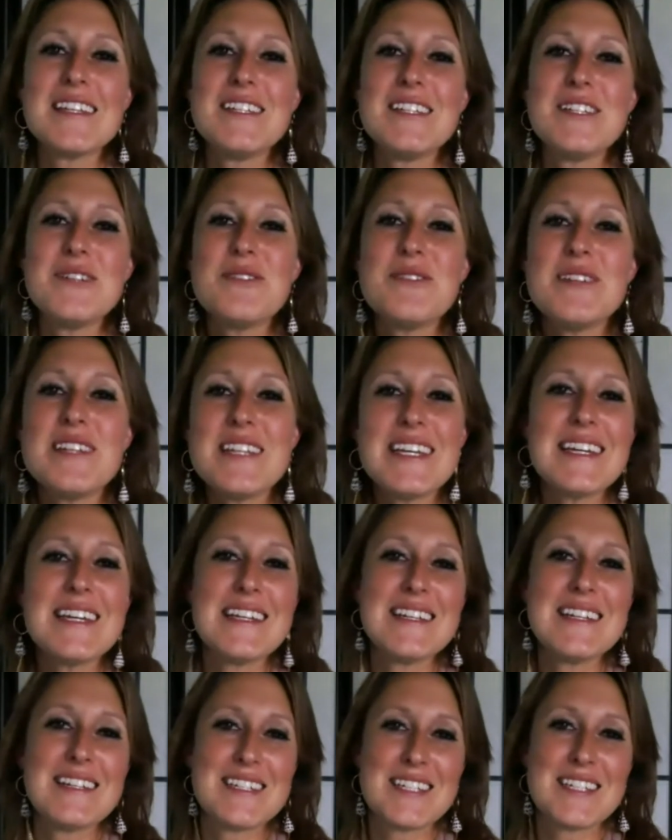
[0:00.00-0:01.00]
you
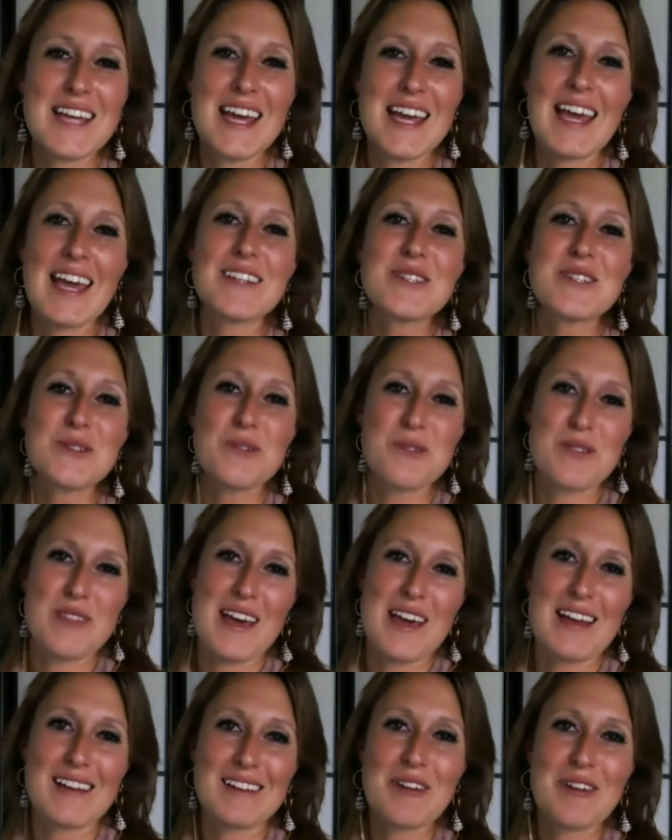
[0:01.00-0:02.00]
need to answer
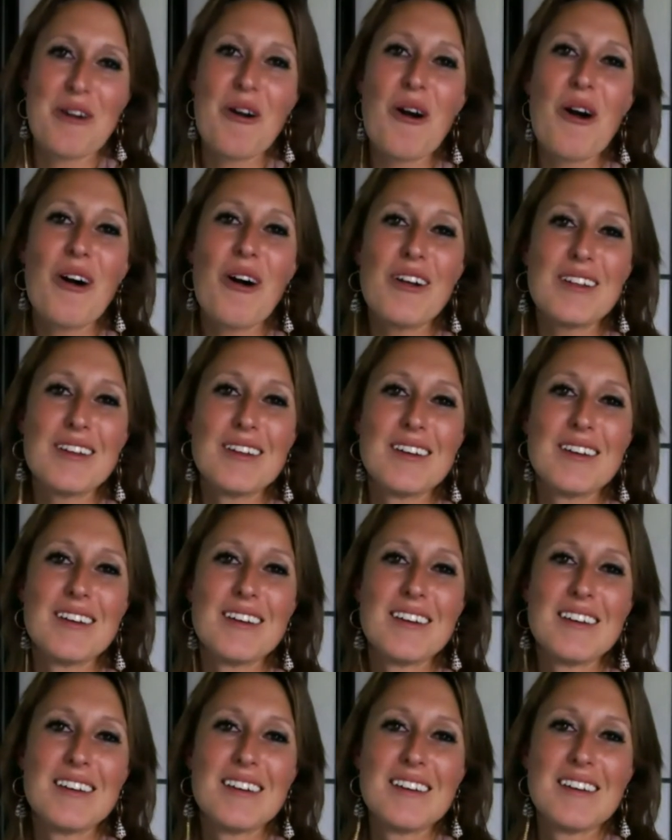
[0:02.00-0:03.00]
that call
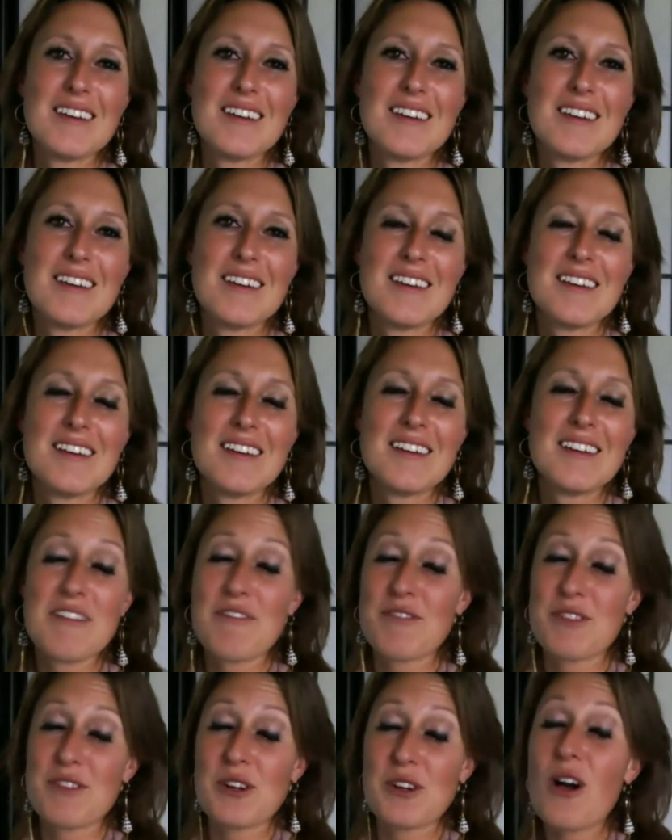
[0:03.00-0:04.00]
if
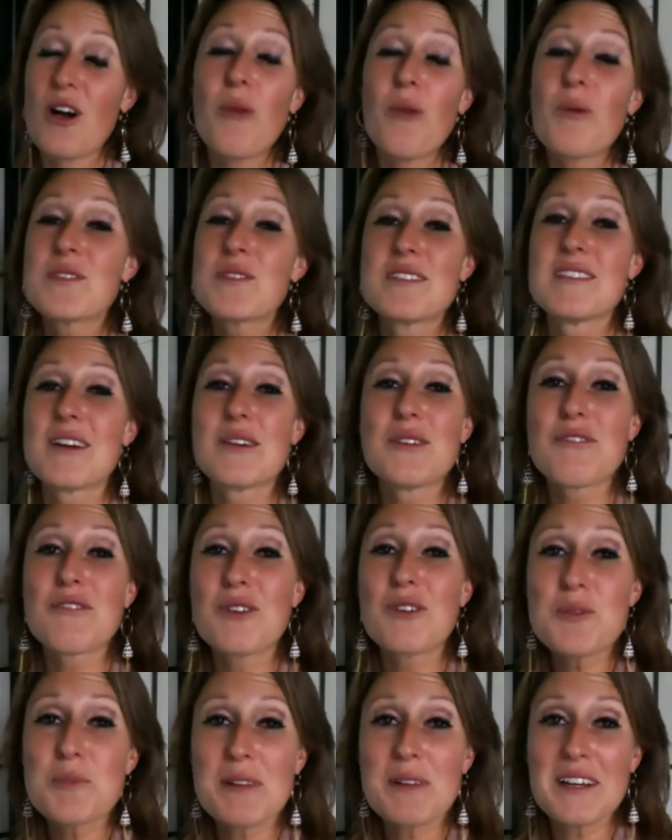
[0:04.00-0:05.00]
the call wasn't there in the
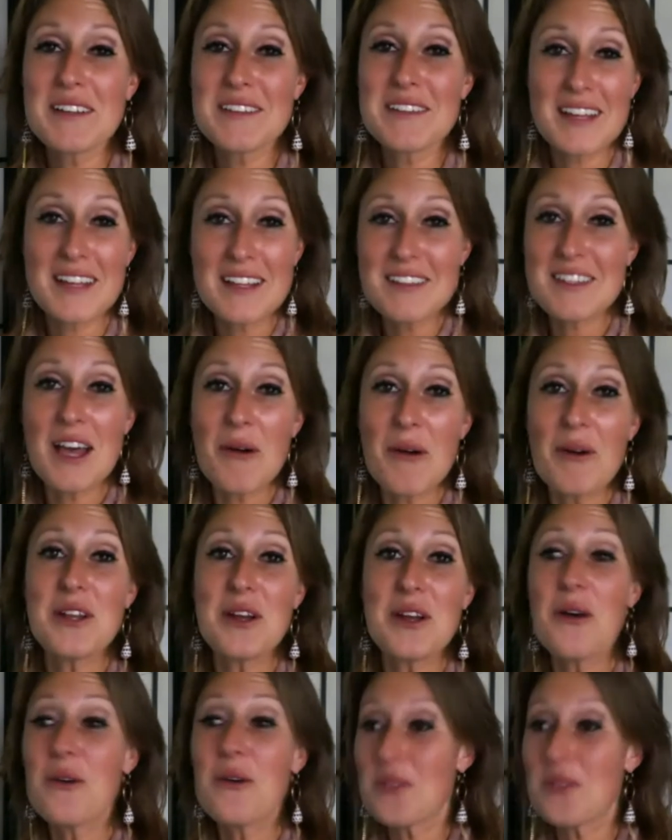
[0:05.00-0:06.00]
first place. That's how
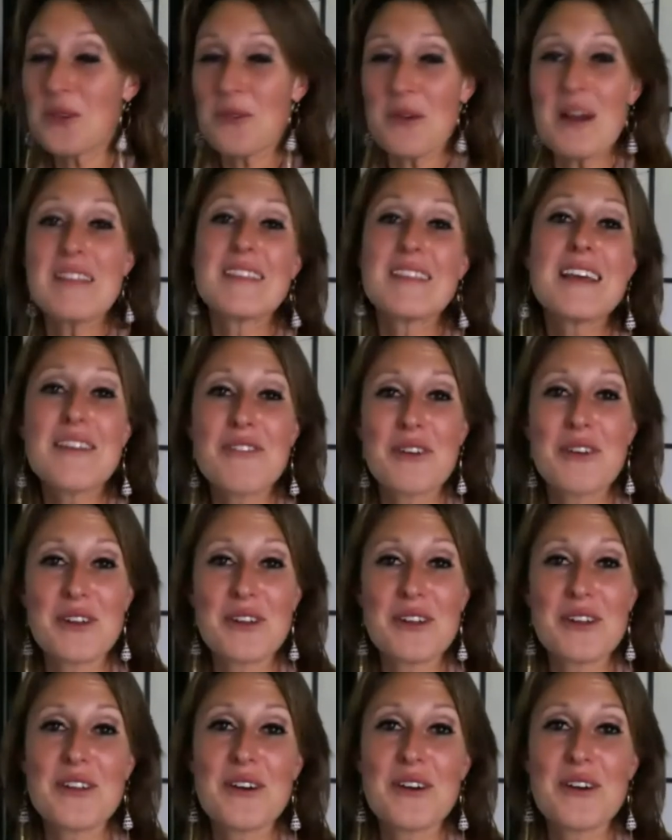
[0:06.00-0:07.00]
I know it's the right thing for
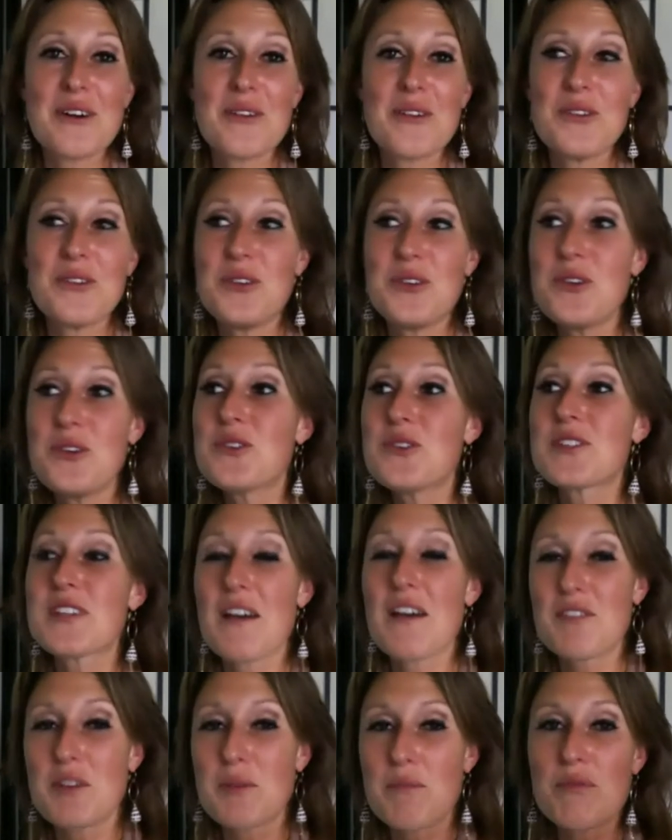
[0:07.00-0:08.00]
you to do. You just
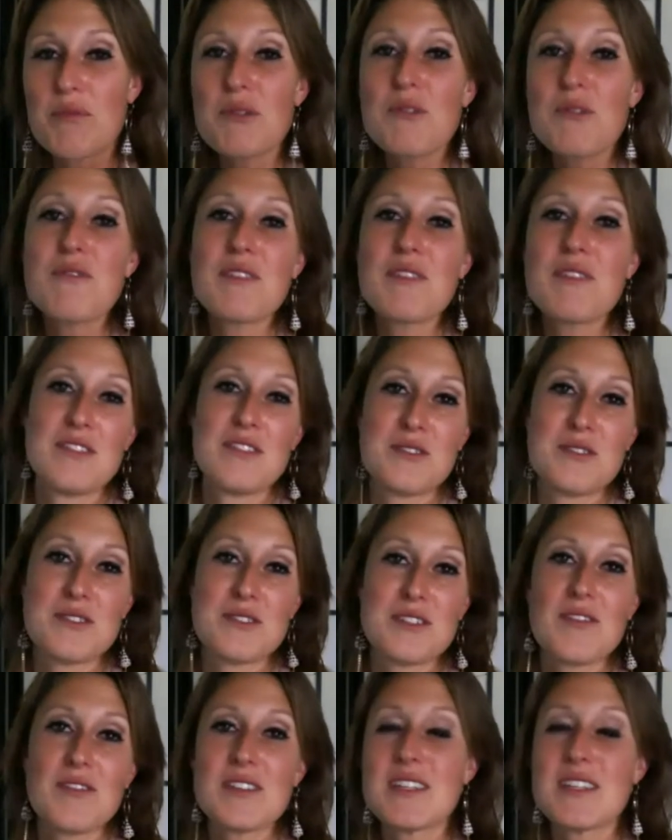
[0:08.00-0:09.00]
have to prove that to
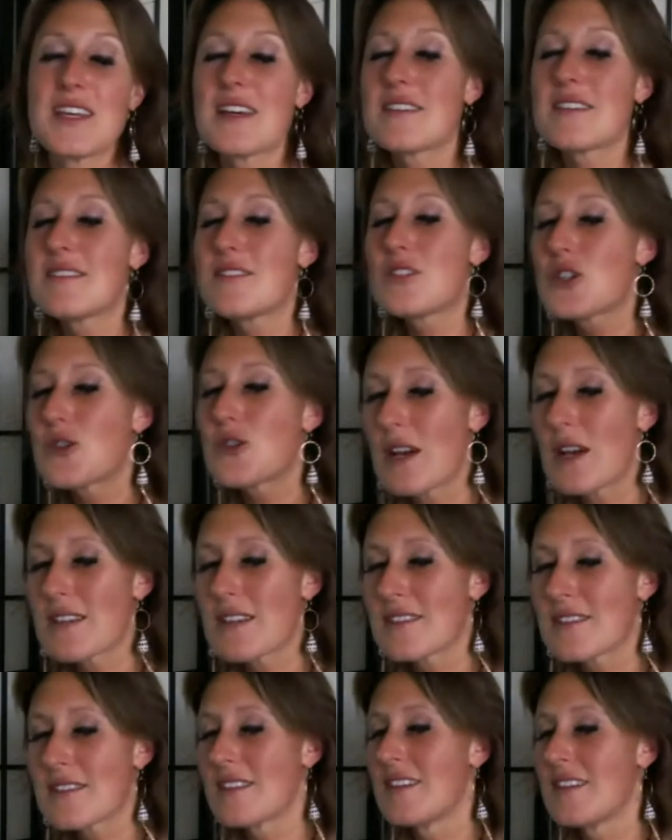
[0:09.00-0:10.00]
yourself. It takes
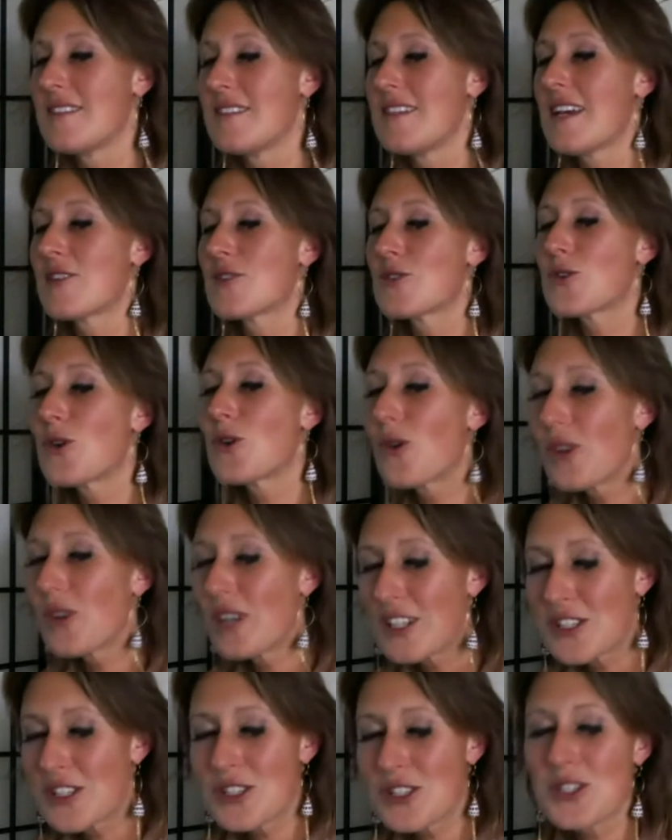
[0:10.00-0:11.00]
trust. It takes
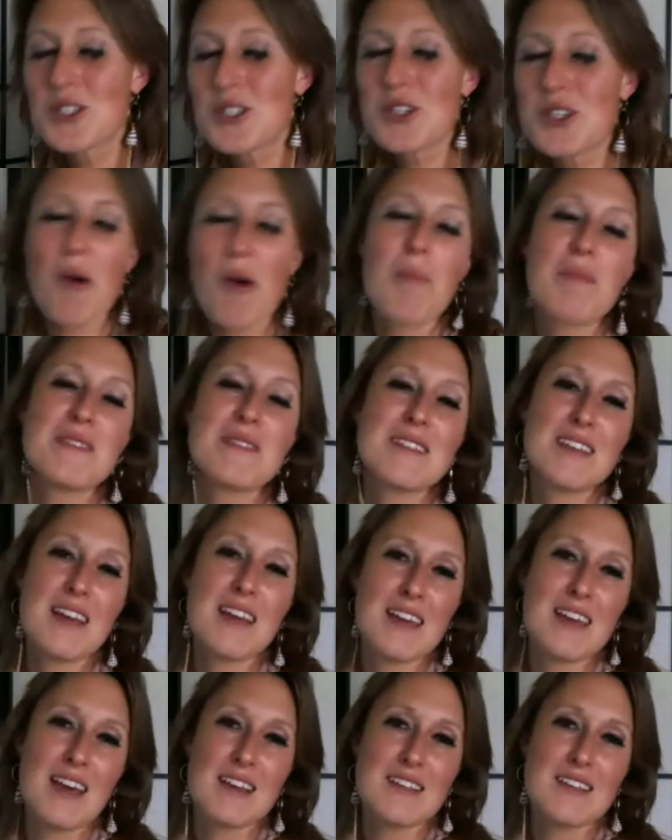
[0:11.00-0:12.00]
courage to show up and
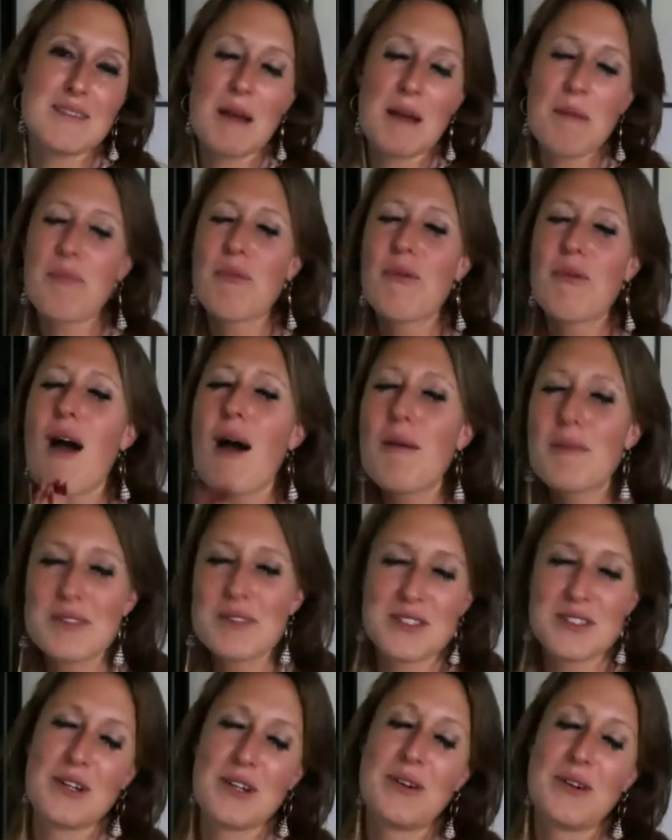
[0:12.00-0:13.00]
say yes. I
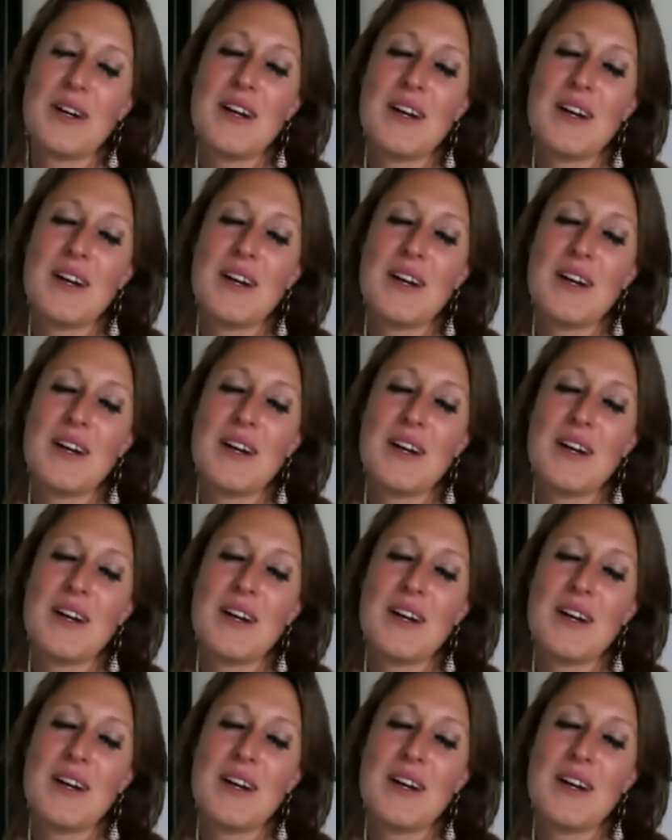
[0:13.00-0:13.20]
promise you,